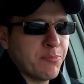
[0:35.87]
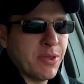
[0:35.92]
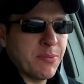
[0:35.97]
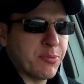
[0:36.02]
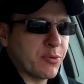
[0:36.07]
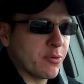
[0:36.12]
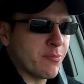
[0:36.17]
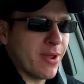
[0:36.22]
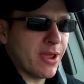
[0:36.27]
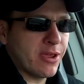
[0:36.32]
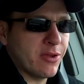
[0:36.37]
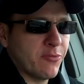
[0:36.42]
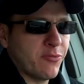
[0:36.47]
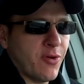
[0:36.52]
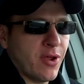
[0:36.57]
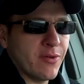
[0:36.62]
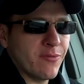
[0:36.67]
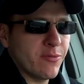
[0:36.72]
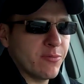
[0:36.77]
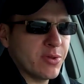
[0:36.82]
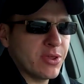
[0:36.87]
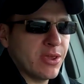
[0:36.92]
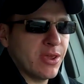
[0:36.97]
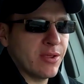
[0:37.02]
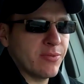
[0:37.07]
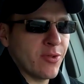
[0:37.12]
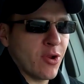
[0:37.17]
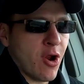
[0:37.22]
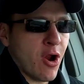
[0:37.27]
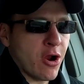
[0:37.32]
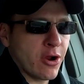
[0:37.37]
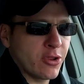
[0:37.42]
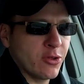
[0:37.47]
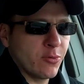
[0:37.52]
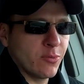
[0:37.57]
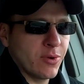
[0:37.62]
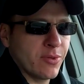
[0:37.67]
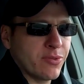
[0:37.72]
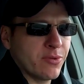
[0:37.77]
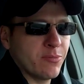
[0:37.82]
People are making fun of him again. They're
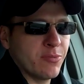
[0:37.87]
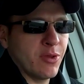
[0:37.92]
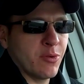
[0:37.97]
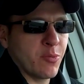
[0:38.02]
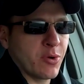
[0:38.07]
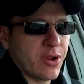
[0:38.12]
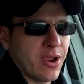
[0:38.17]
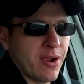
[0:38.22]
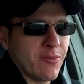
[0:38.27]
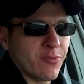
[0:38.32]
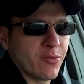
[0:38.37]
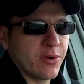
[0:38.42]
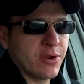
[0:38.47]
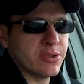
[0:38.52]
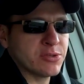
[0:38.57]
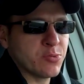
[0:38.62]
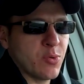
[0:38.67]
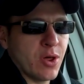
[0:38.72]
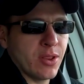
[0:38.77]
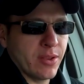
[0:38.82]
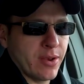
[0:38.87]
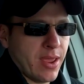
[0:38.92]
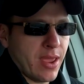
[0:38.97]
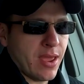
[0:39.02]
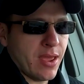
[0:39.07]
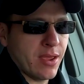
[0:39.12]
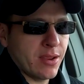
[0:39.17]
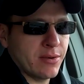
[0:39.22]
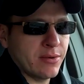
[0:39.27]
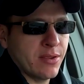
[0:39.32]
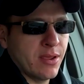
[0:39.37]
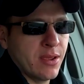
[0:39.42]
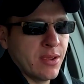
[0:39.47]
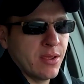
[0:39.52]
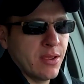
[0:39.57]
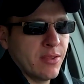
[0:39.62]
arguing with him that recovery is well at hand,